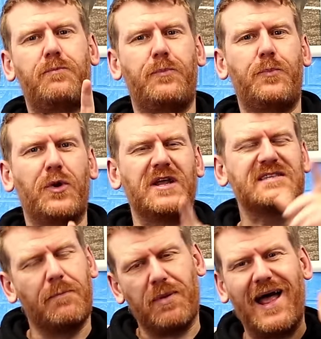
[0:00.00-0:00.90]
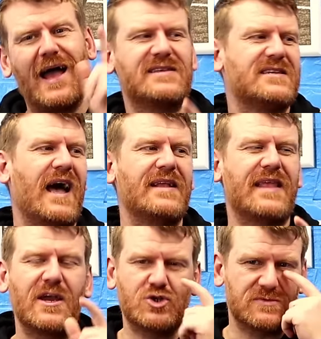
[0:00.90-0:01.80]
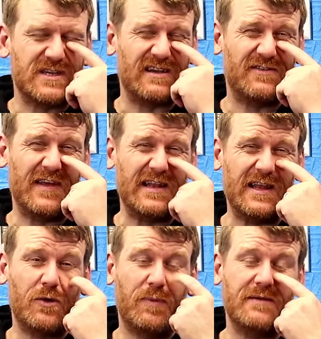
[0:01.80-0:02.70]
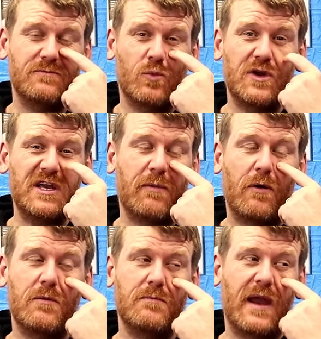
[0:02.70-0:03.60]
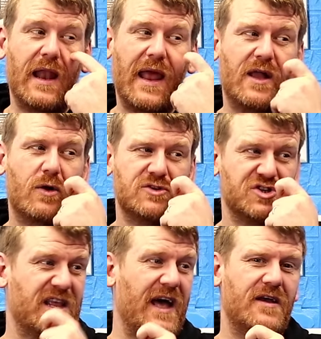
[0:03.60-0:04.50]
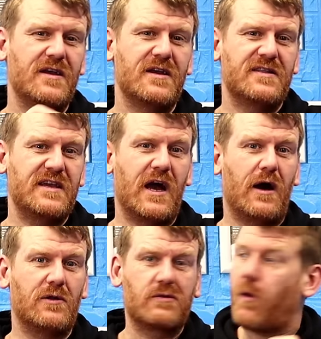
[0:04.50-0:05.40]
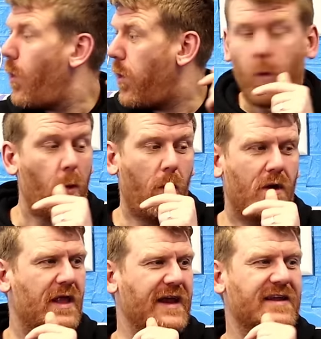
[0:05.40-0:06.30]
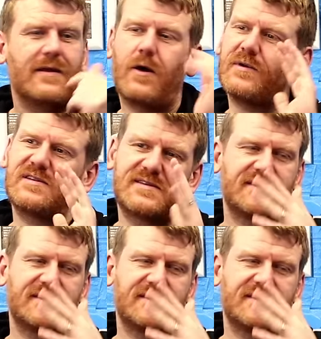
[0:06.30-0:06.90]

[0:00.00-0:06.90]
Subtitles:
But it's the blindside that I sometimes feel a little bit worried about Mikhailenko. Just that the old, like, you know, it's